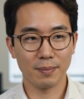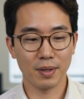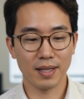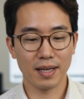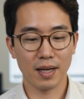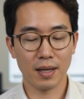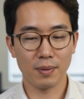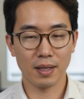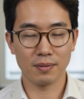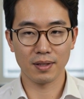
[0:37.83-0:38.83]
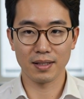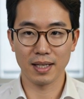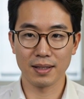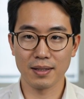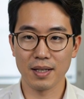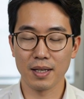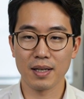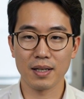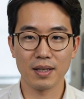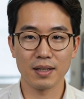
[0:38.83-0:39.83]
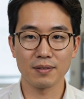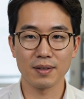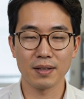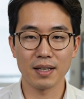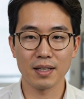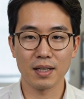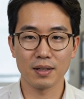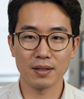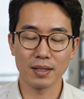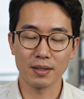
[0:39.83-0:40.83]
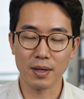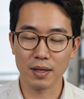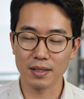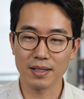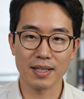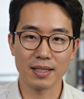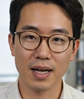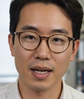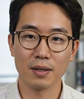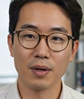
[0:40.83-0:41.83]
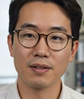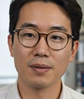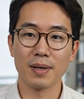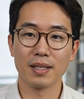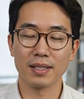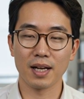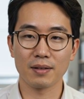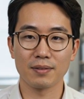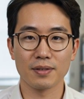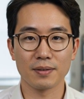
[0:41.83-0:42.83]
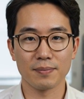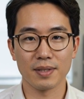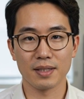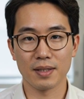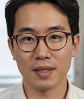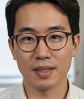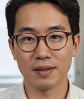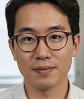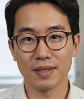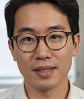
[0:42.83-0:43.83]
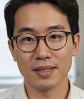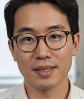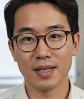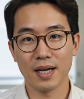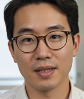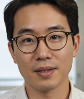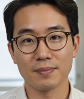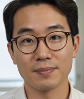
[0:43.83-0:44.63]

about that timeline for a second. 15 years is longer than the entire lifespan of the iPhone. It's long enough that entire